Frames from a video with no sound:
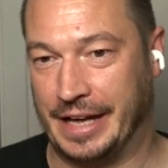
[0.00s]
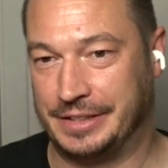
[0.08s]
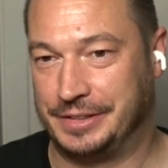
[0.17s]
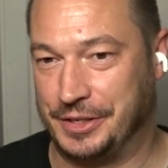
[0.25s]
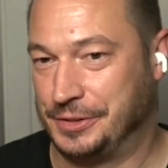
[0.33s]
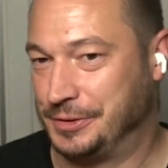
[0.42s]
I
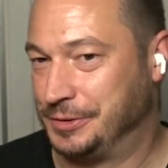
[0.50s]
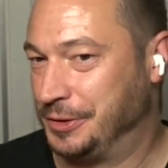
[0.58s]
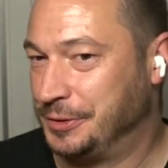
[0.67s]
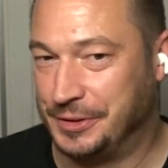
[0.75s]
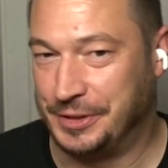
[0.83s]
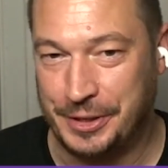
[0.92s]
just
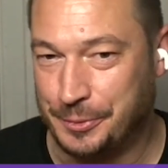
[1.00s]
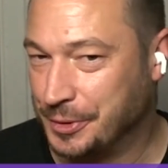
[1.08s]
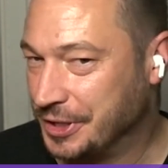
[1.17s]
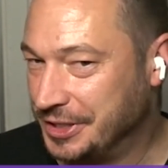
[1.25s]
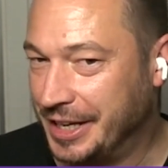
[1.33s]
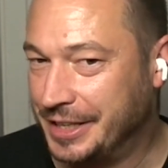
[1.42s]
don't think
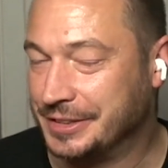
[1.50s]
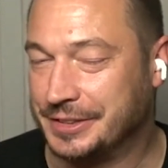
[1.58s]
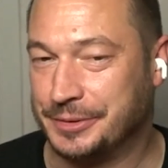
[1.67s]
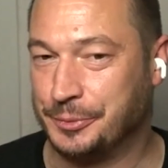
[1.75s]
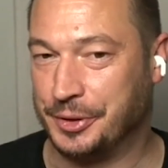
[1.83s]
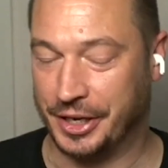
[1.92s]
we're going to get
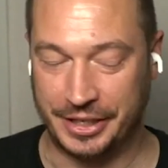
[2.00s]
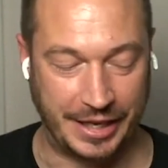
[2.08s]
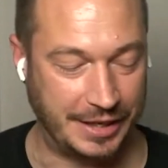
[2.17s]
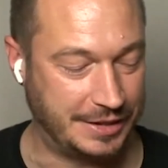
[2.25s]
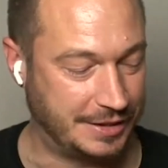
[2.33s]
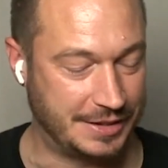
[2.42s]
it. We're going
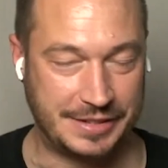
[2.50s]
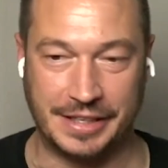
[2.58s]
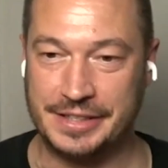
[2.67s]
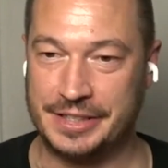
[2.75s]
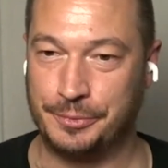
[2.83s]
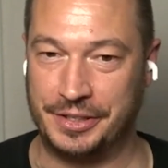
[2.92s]
to get it in the
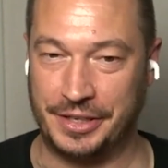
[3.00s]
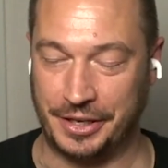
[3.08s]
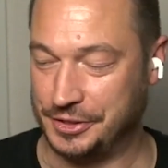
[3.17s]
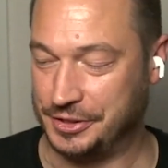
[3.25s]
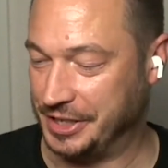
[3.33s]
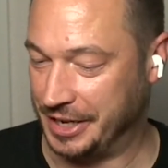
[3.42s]
sense that we
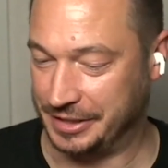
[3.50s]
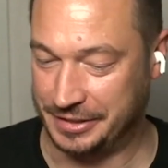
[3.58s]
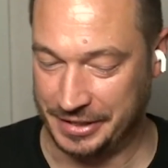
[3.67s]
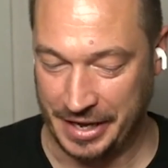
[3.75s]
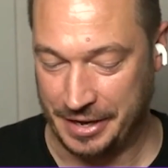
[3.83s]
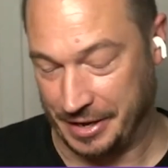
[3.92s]

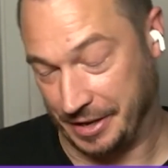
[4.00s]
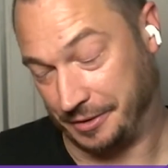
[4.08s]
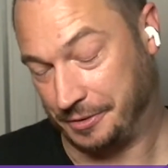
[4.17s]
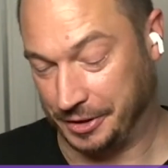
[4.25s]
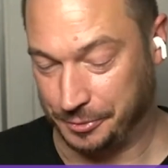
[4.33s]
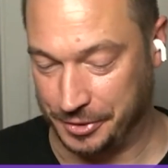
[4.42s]
understand,
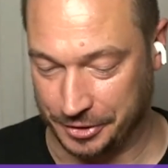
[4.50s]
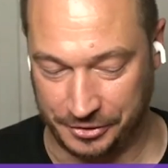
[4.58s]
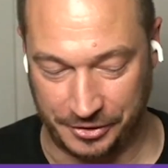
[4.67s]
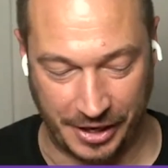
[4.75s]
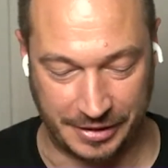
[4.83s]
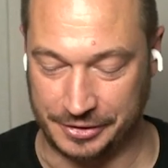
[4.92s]
I think we
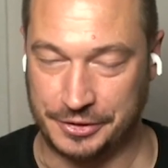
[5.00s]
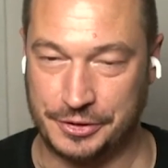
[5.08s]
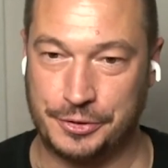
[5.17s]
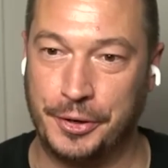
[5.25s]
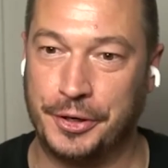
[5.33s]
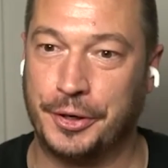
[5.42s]
understand the
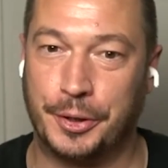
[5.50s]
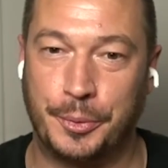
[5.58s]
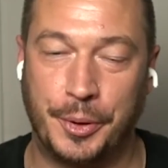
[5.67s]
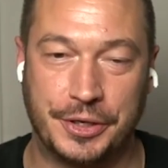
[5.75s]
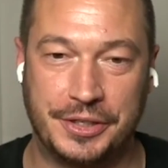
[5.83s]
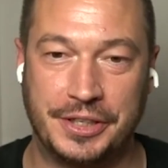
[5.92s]
Schrödinger
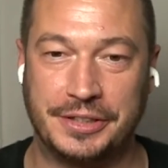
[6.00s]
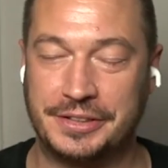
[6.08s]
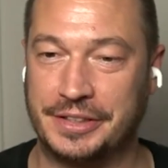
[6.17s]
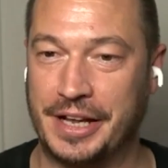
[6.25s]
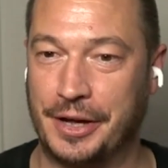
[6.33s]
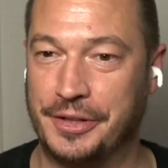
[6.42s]
equation
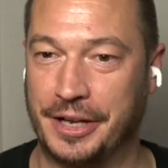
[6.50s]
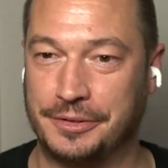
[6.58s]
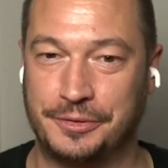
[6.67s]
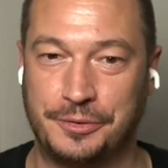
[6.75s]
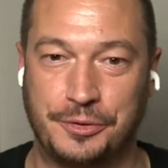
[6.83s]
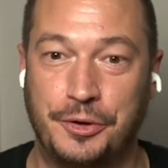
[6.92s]
and how
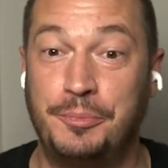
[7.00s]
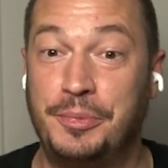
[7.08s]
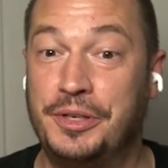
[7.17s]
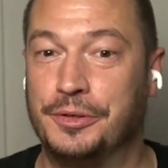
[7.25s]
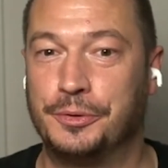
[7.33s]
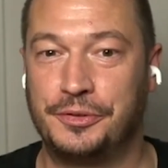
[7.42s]
that could
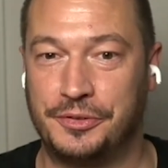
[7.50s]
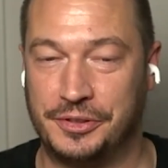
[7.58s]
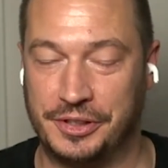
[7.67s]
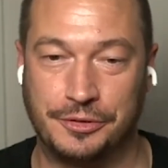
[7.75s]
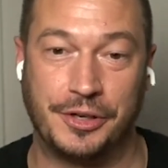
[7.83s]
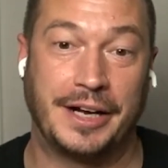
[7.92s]
be
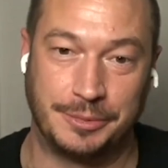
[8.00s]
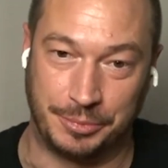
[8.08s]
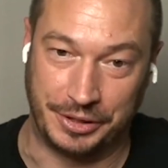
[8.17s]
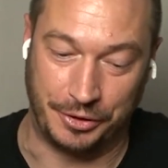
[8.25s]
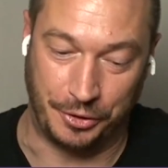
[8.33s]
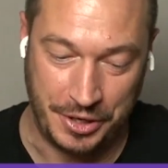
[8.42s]
used
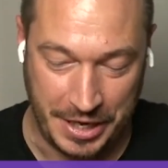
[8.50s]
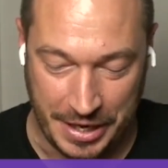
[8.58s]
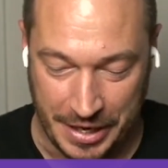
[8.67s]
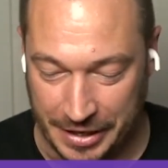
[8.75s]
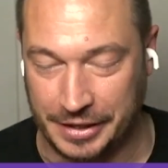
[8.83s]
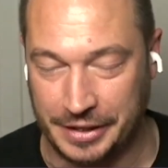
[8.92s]
intractably, though,
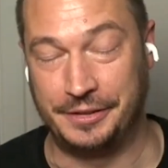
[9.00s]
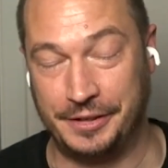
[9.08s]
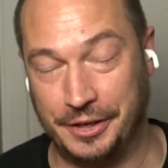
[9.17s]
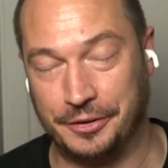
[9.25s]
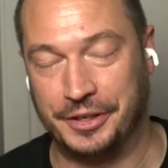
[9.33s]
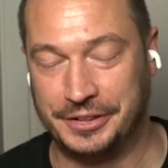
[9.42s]
in
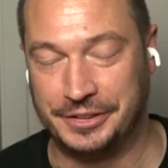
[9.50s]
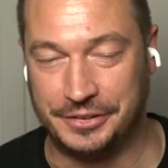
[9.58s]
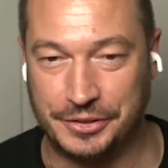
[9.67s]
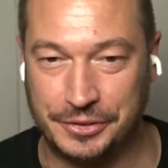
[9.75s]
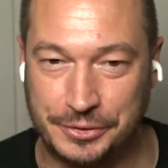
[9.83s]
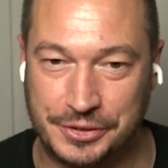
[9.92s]
theory,
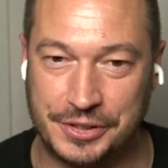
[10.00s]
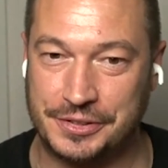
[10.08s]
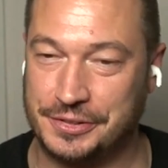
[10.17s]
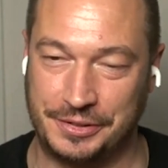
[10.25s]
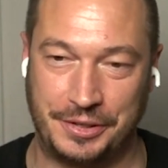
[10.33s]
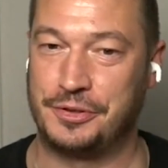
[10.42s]
to
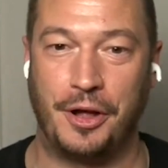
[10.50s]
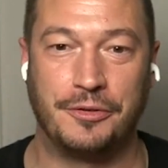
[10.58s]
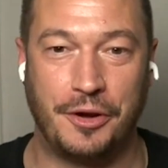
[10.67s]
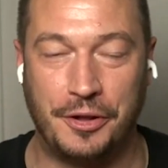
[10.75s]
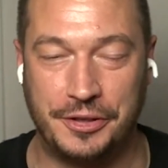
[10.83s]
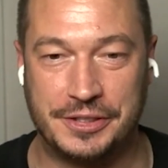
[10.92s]
just
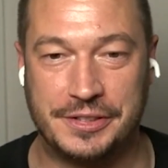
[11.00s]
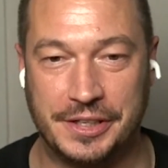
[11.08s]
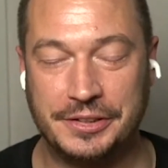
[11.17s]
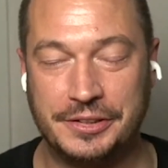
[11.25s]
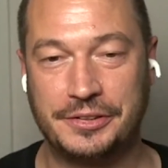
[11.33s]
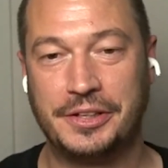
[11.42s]
solve all these
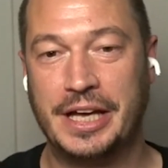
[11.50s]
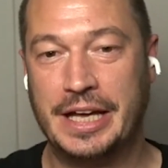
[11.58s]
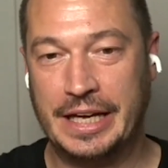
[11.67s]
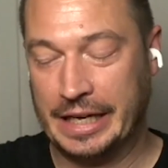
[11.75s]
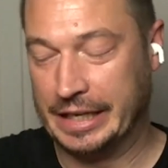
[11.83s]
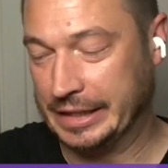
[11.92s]
things.
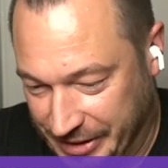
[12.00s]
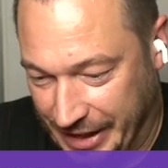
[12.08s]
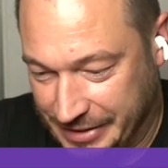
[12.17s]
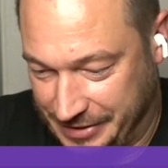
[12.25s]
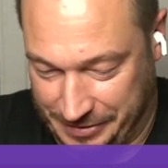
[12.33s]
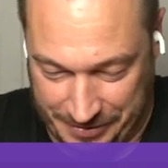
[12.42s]
But
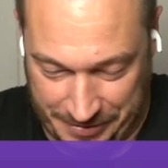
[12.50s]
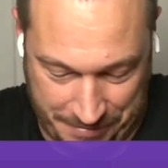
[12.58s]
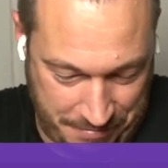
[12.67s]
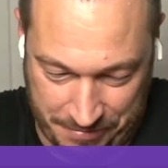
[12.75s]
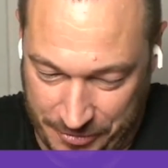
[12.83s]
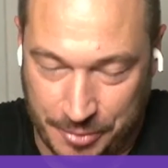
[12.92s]
that's
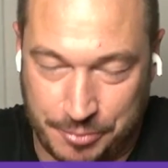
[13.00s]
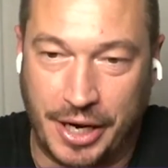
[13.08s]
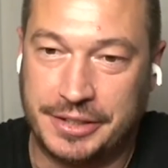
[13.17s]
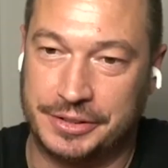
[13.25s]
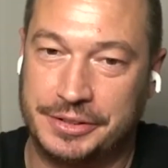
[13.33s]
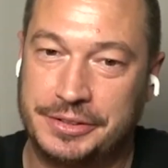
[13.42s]
not
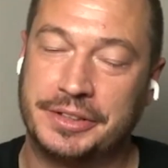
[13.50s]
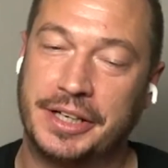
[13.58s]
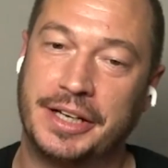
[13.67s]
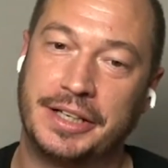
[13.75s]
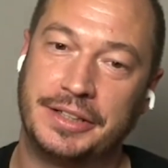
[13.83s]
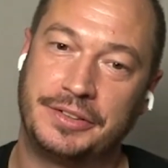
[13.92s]
practical.
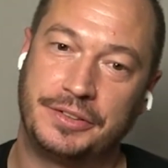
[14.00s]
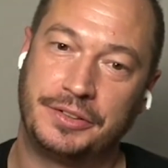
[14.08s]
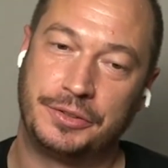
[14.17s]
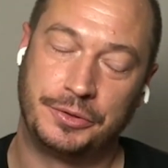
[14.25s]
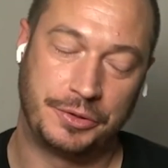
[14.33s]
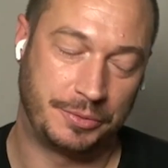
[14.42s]
And
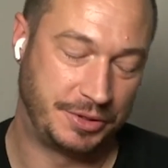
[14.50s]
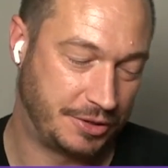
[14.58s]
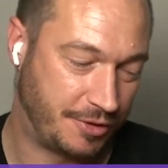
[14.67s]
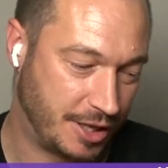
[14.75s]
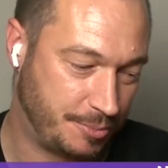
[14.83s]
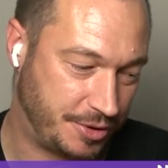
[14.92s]
to
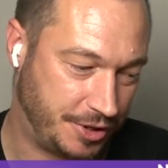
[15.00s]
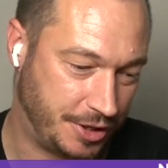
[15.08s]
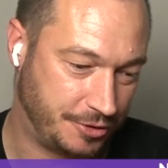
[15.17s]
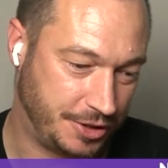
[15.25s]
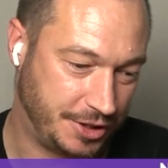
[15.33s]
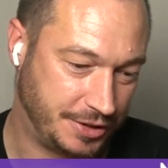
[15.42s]
develop a
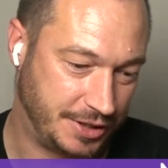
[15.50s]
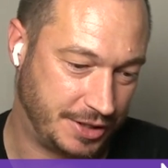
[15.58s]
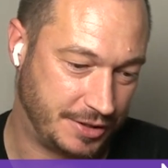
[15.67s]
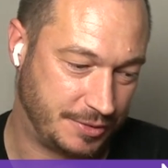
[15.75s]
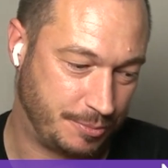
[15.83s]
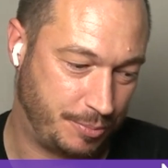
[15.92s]
theory
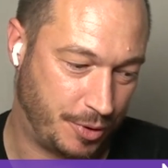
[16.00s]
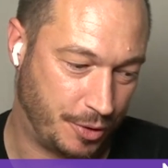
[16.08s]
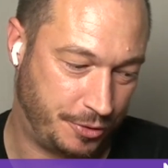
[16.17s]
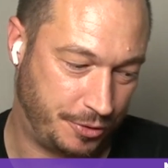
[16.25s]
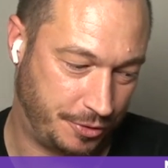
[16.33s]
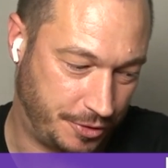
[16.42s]
that is
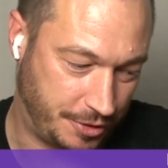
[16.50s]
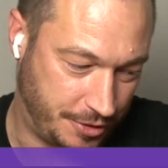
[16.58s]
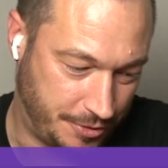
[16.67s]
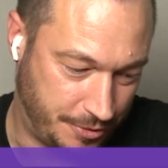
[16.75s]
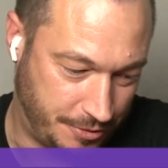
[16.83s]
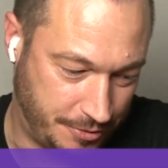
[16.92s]
both
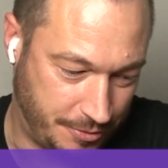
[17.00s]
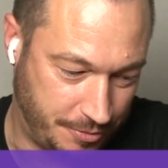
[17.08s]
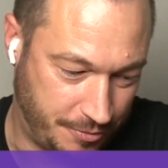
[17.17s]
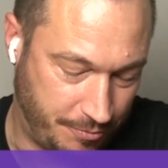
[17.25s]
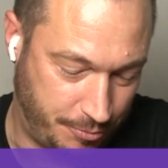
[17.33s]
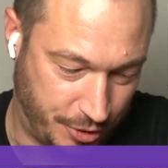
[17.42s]

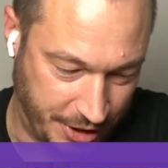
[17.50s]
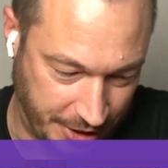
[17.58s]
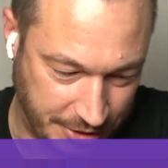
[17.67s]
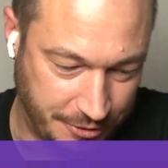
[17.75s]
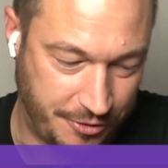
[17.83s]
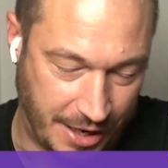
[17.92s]

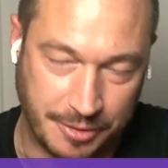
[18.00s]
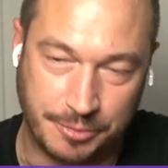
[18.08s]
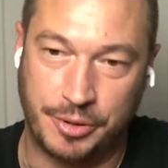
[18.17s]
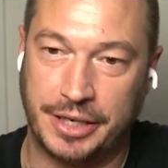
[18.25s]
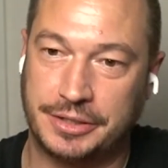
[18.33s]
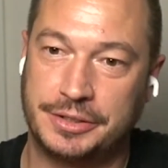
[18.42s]
predictive
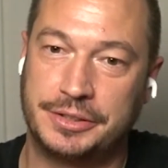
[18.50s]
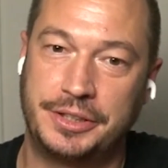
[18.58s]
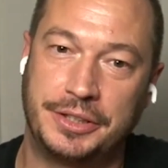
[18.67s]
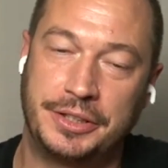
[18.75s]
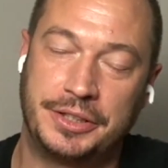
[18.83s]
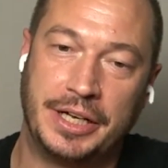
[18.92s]
and practical
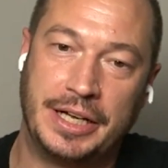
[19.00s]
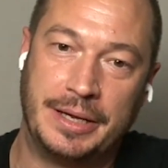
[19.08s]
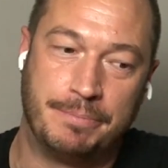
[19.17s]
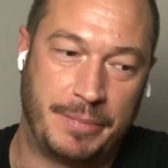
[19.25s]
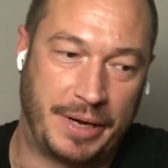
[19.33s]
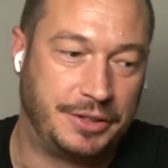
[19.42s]
here
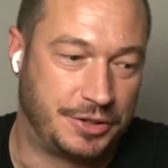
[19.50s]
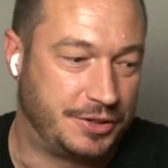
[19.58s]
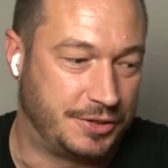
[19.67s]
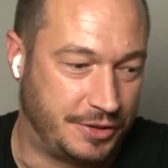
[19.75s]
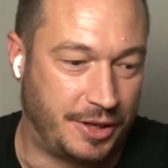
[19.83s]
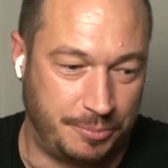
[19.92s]
might
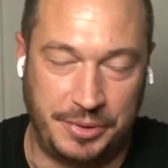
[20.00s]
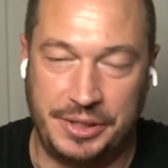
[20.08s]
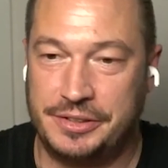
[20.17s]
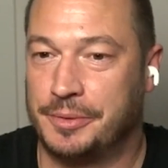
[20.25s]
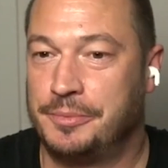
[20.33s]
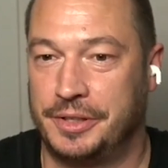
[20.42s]
just not
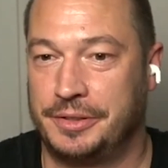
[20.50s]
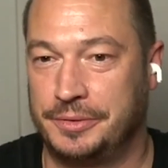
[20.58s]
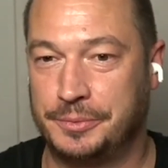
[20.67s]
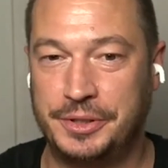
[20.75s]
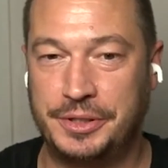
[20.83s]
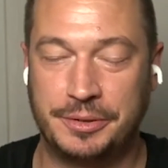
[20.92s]
be
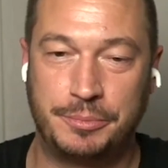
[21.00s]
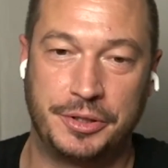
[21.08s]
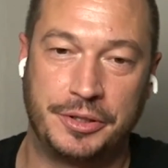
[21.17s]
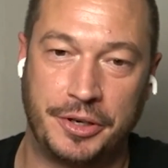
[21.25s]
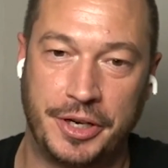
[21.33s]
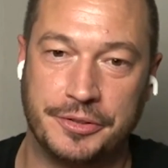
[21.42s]
something we can
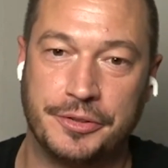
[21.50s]
put in our